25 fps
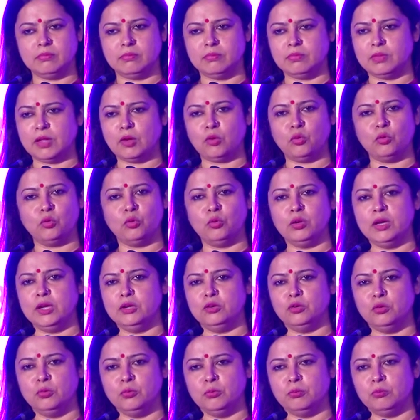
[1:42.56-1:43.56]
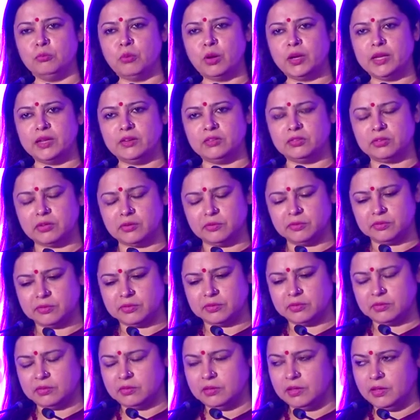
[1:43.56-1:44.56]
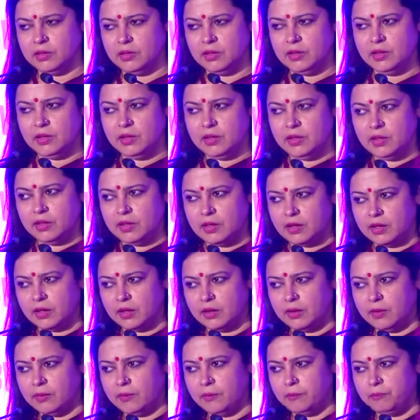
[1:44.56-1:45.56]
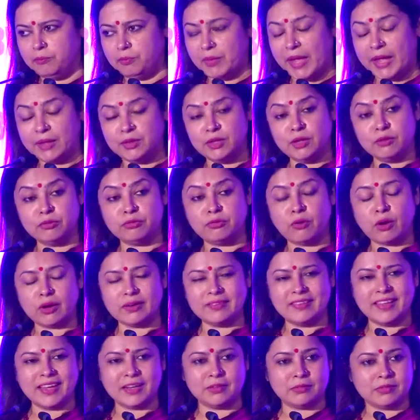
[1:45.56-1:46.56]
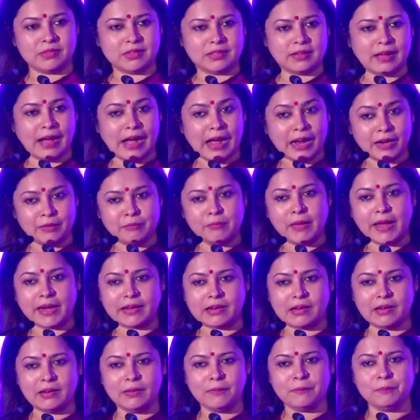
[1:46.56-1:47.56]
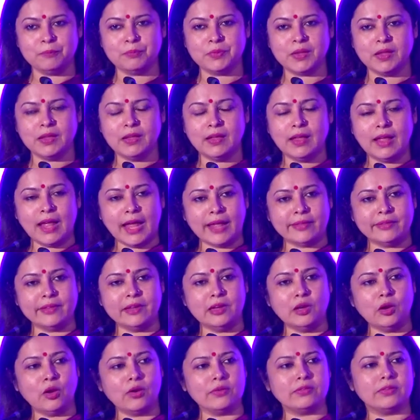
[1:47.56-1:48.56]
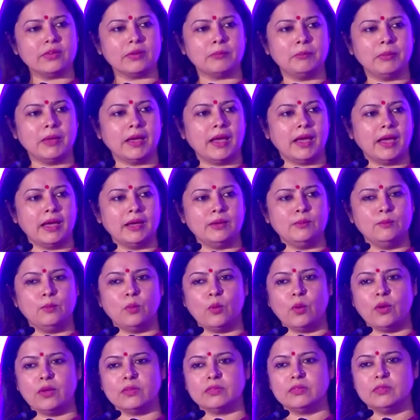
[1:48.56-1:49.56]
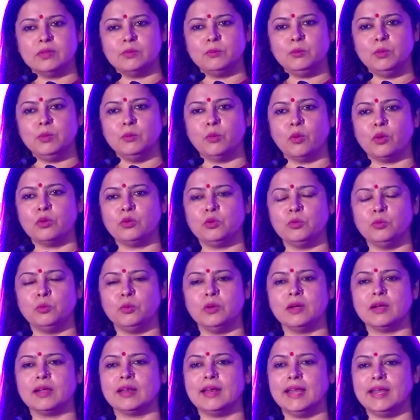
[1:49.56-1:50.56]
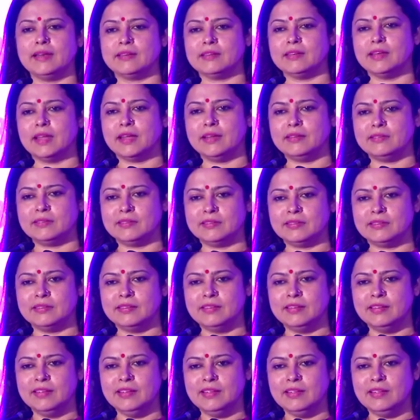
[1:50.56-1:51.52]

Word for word: they could only do morning shifts. Um, and they fought that hard battle. And the logic behind was that we want to work late nights.